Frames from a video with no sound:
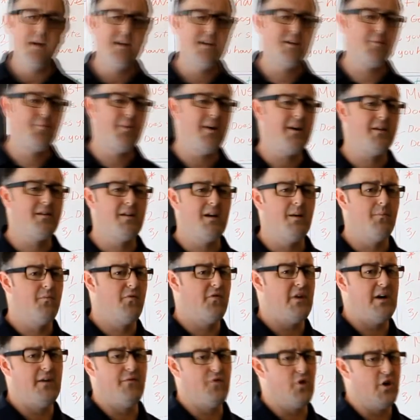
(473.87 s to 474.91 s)
you're better
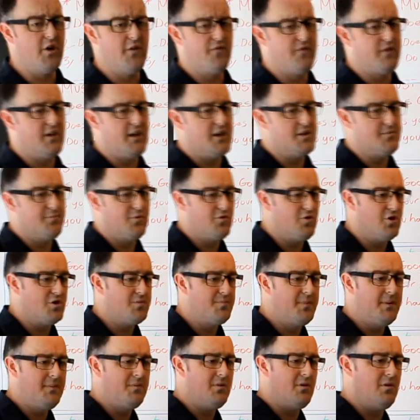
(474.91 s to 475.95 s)
to avoid Flash because
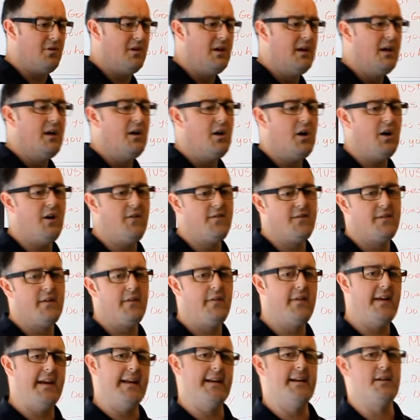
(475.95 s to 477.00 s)
people have to
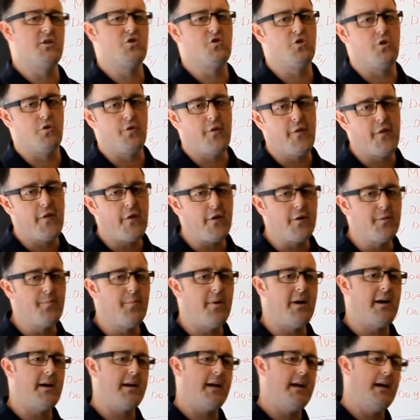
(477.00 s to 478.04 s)
then install
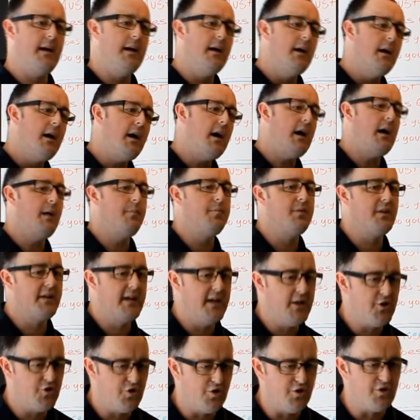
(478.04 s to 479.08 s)
third-party
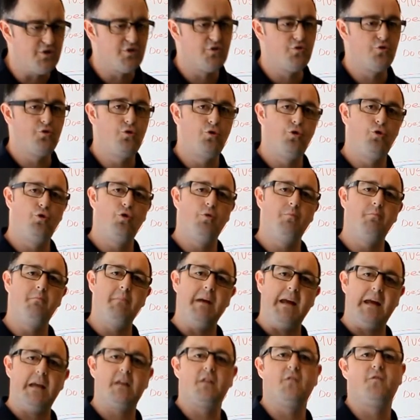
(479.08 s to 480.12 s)
applications to
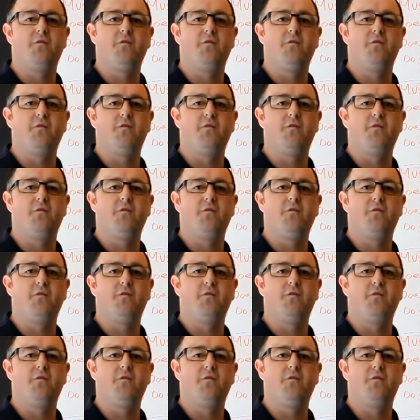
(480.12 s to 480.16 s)
make the